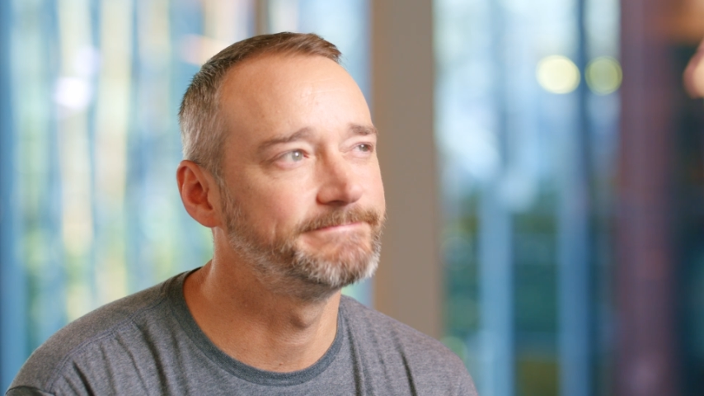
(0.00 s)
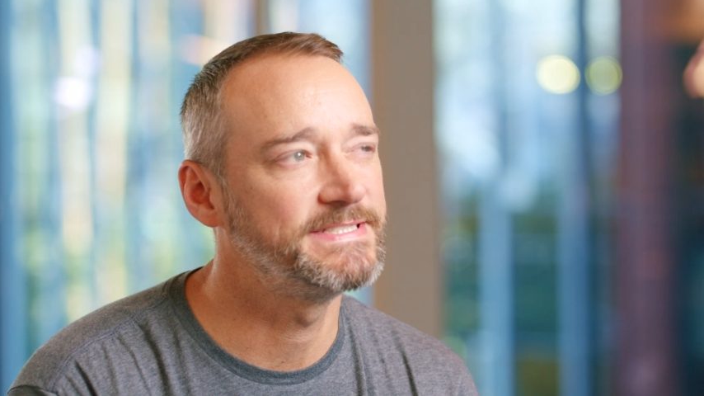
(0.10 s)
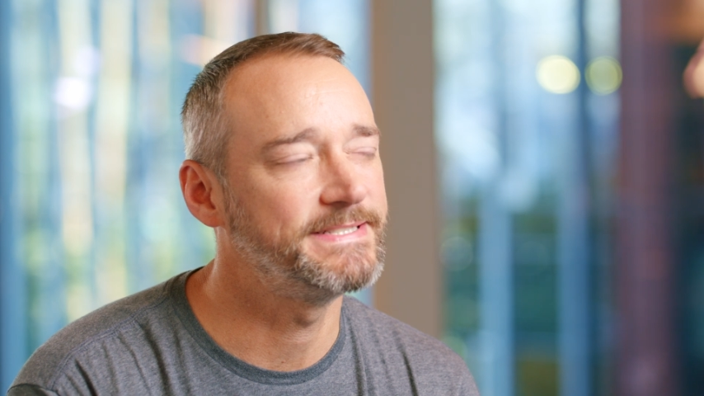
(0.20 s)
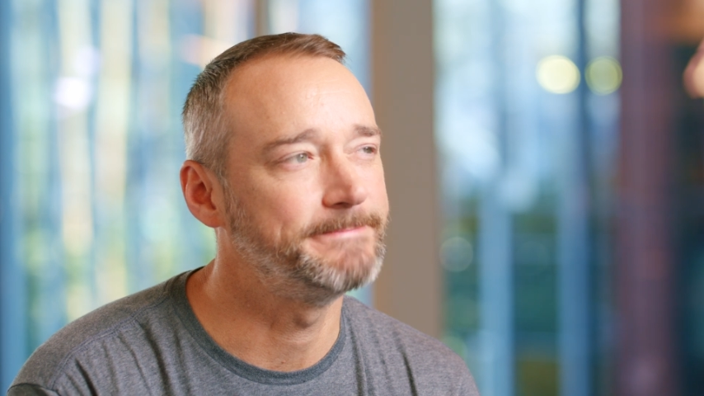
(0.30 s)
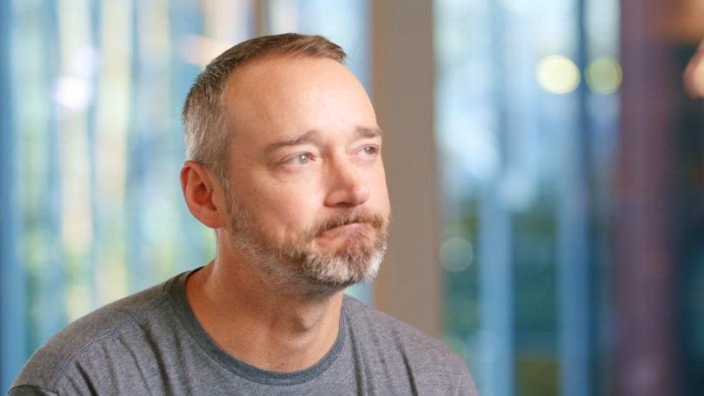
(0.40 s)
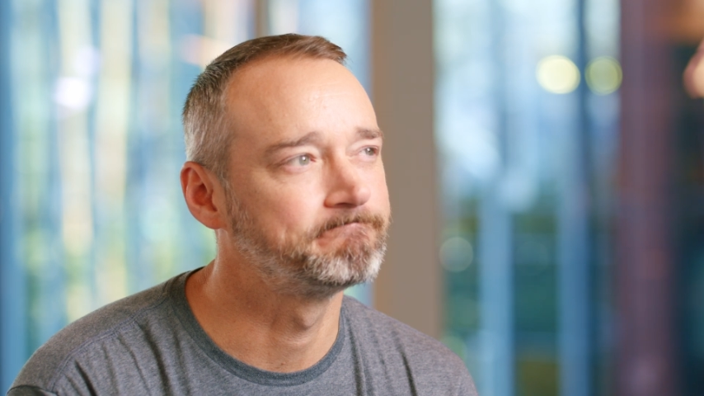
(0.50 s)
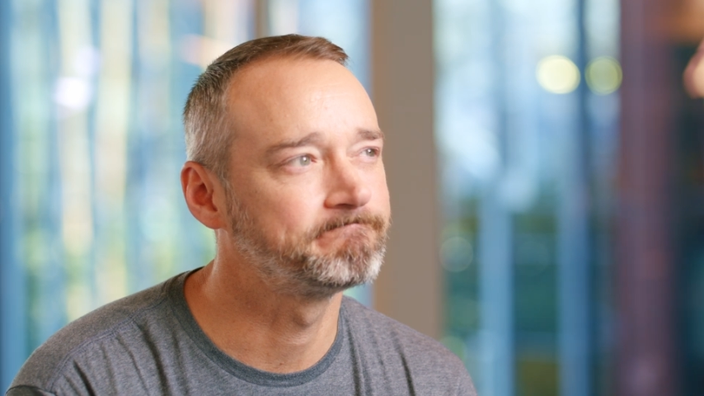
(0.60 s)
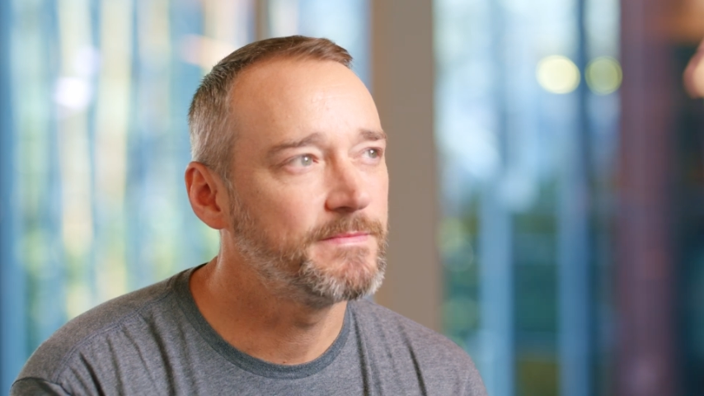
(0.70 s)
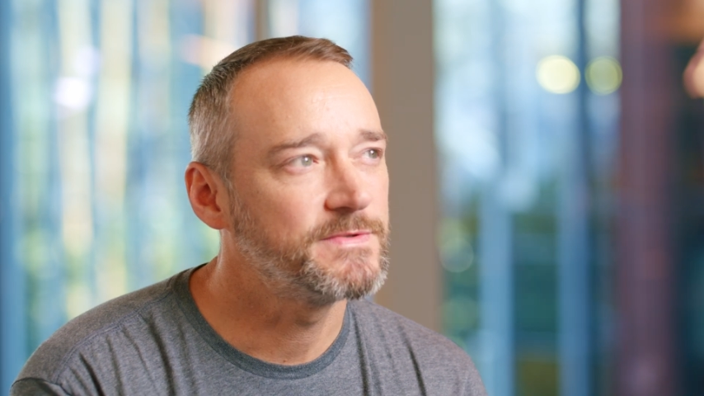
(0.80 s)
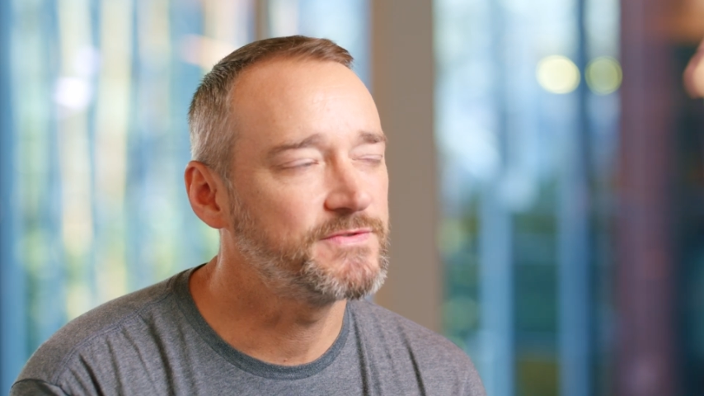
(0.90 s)
Let me see.
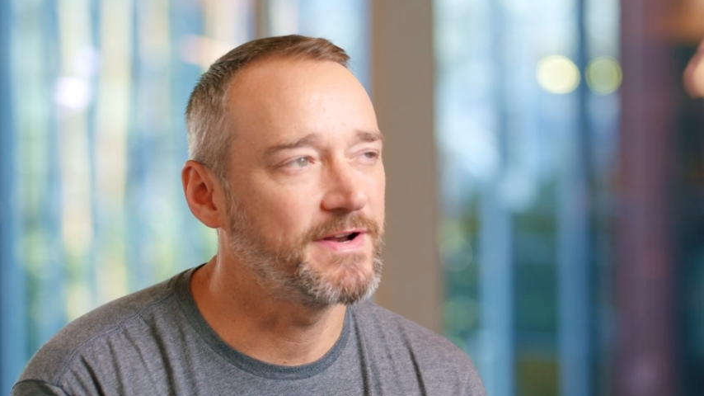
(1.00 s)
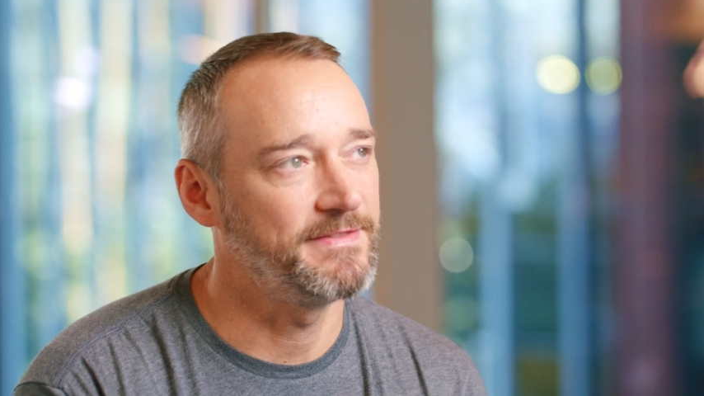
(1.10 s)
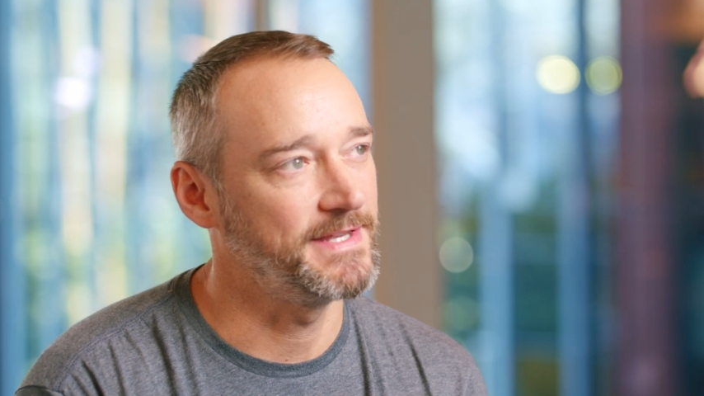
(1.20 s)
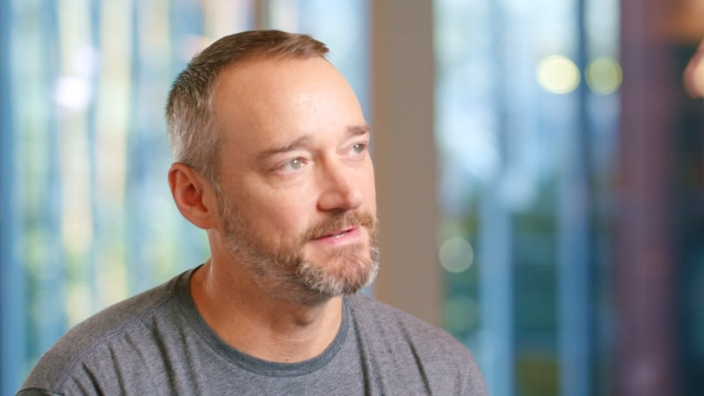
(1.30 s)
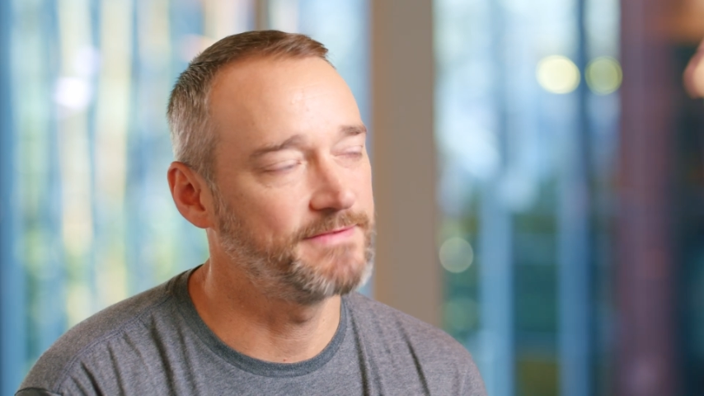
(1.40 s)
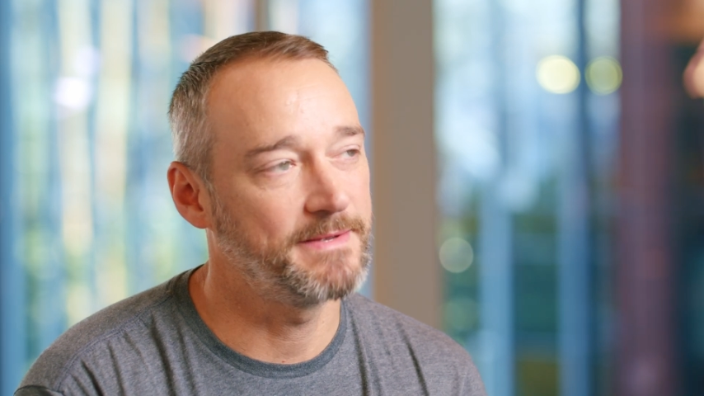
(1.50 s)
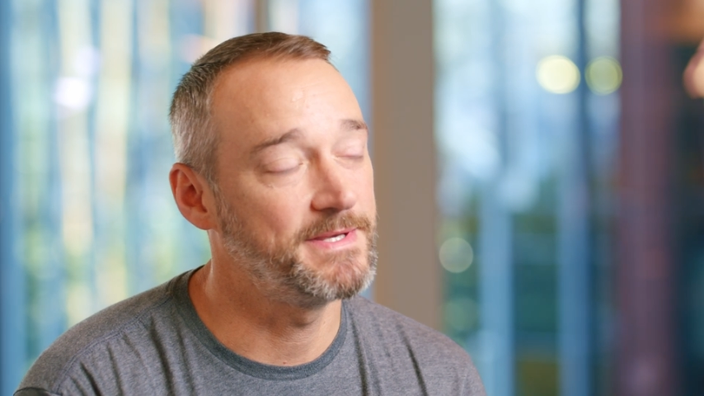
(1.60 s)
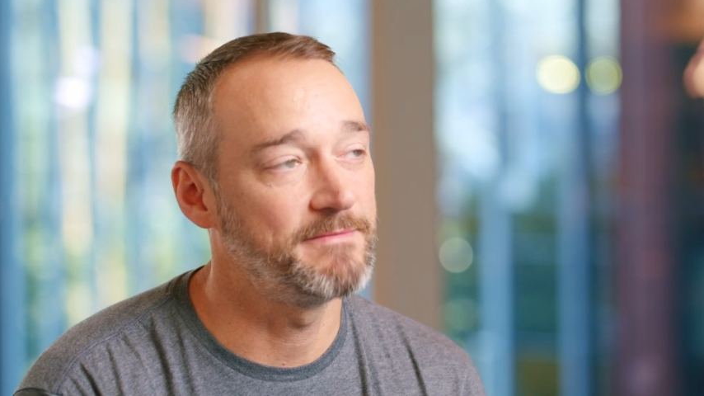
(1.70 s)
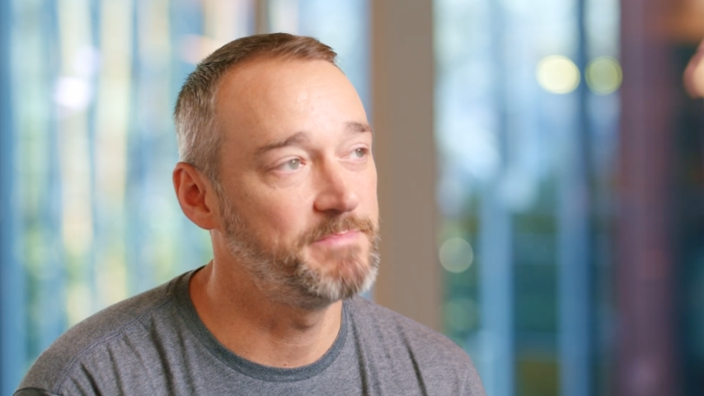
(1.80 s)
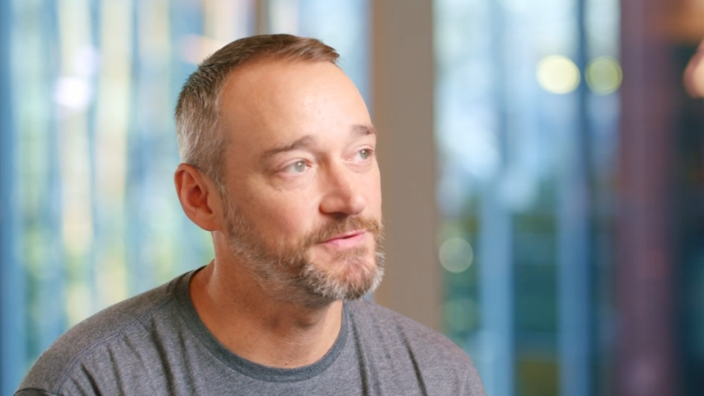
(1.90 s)
Just trying to think of, i
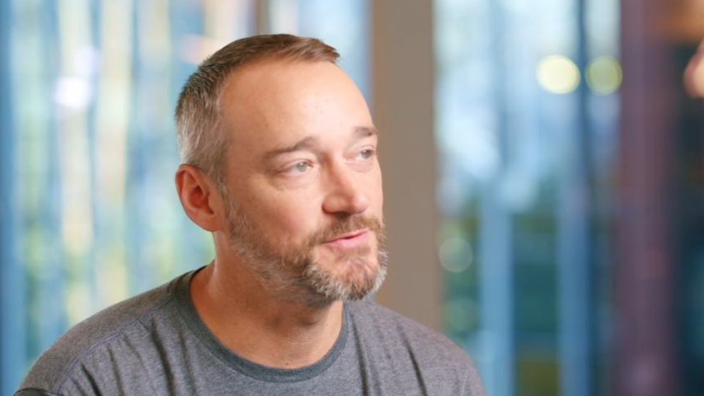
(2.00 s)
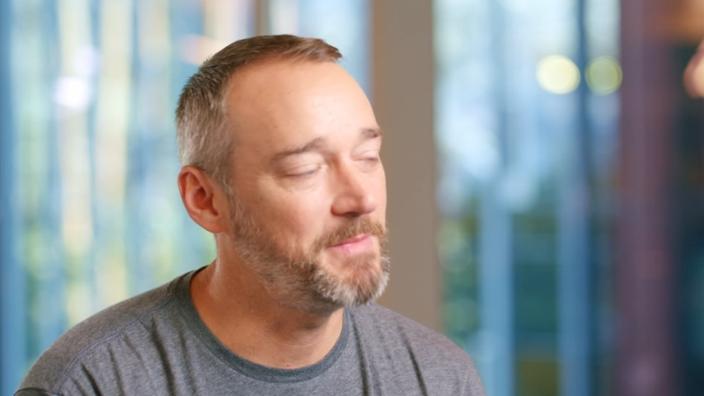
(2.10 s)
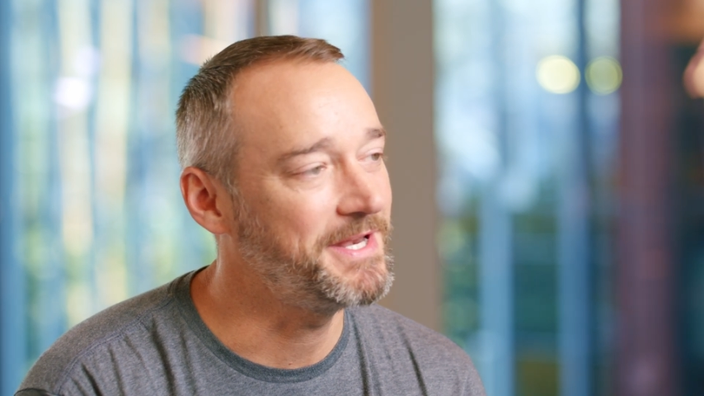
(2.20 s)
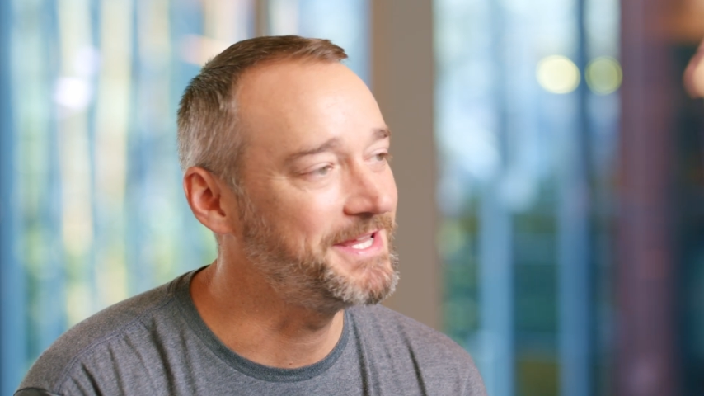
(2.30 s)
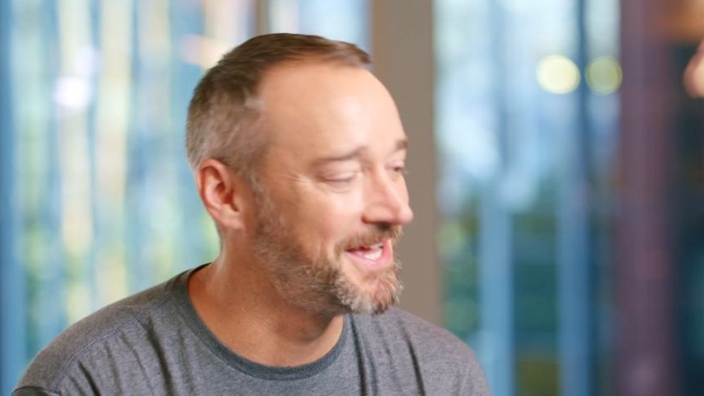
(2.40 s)
mean, I built so many.